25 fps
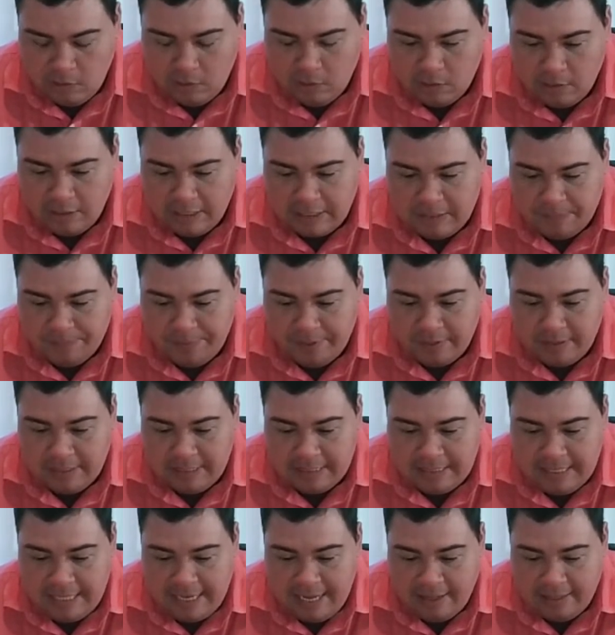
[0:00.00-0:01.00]
Let's Build
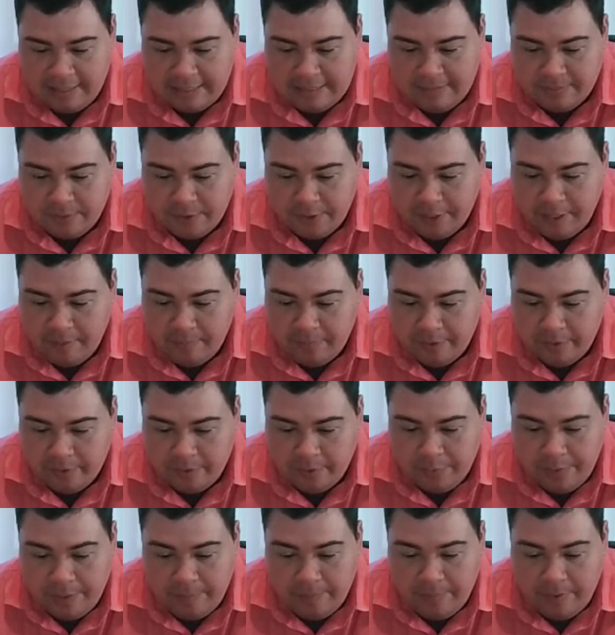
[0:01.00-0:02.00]
says, hey Alex, I'm starting to build
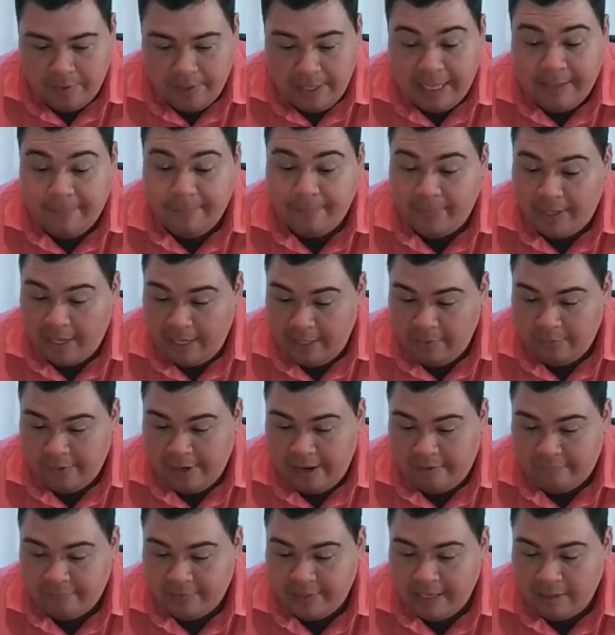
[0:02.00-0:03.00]
the Queen Mary in
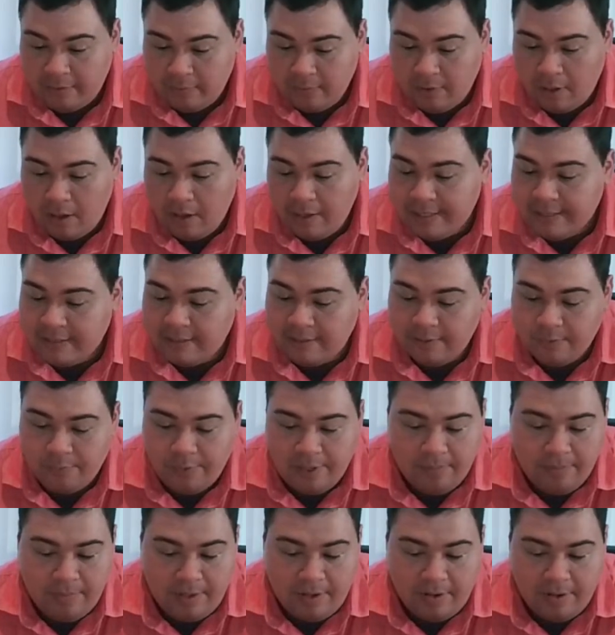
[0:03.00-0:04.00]
Minecraft. How long is the
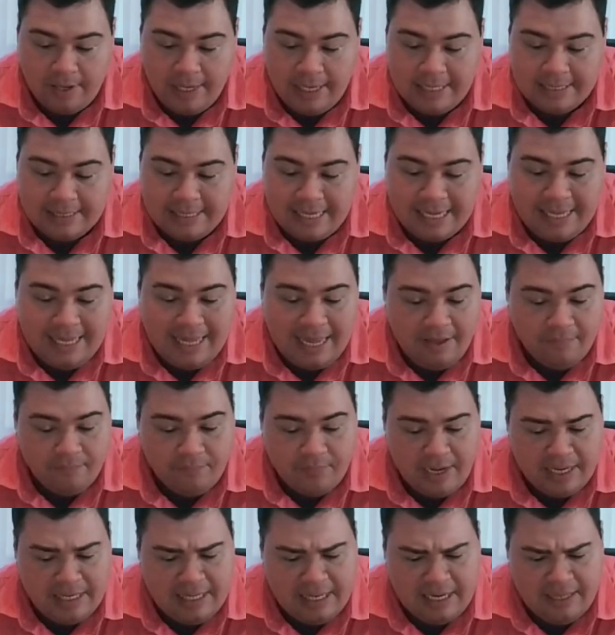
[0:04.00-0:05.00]
Queen Mary? Because I can't
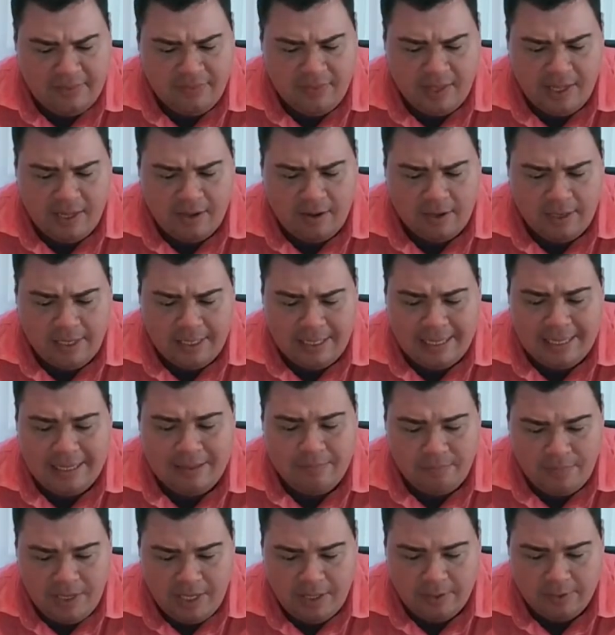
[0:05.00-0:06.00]
find anything on it
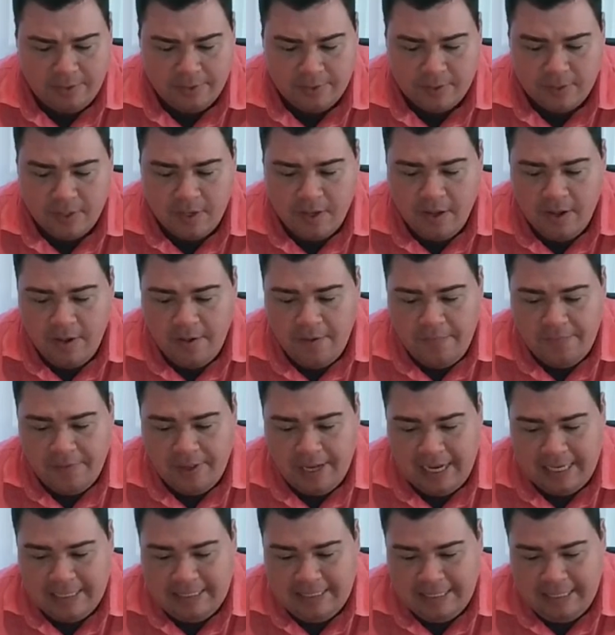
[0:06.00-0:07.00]
in meters.
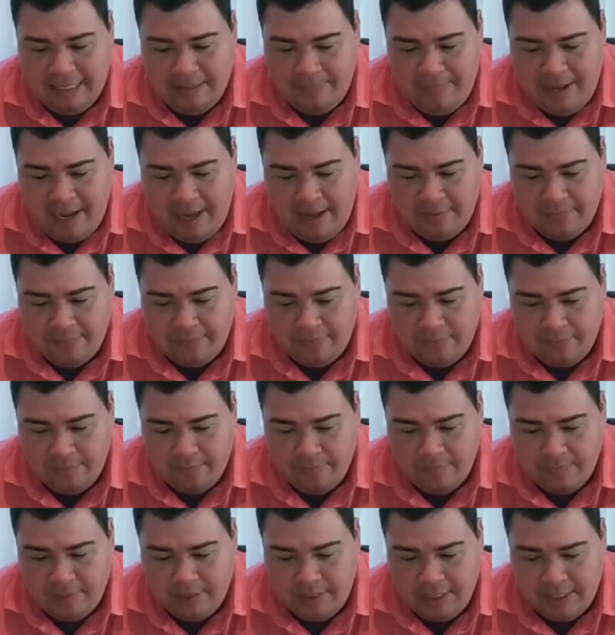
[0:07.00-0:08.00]
I did the math.
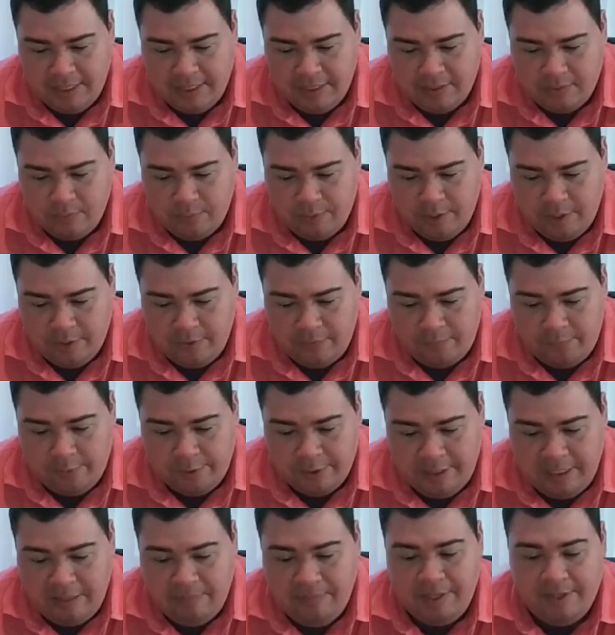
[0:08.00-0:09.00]
Does
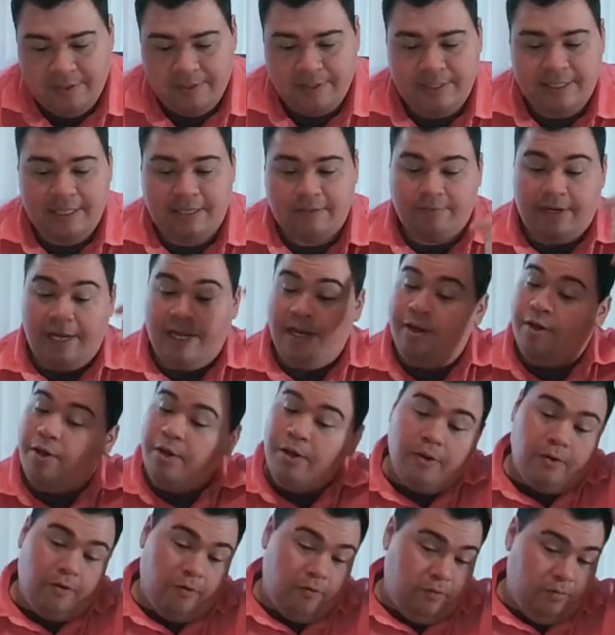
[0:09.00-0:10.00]
114 meters sound right?
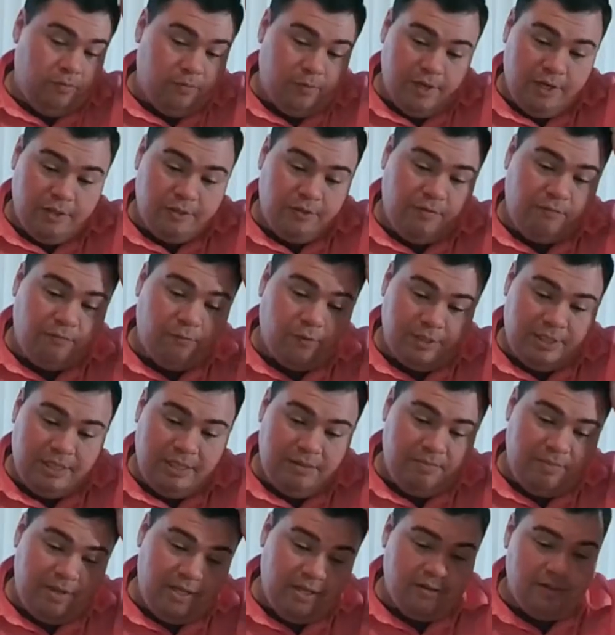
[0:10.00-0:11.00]
No.
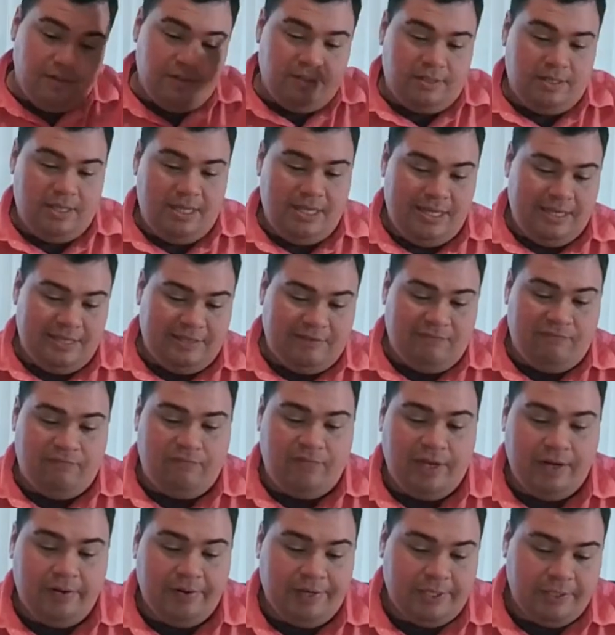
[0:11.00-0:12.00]
114 meters is
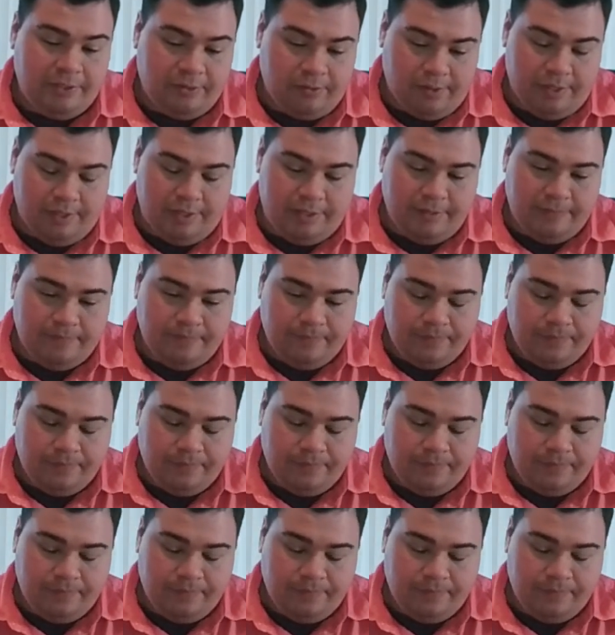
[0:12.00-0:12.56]
very short.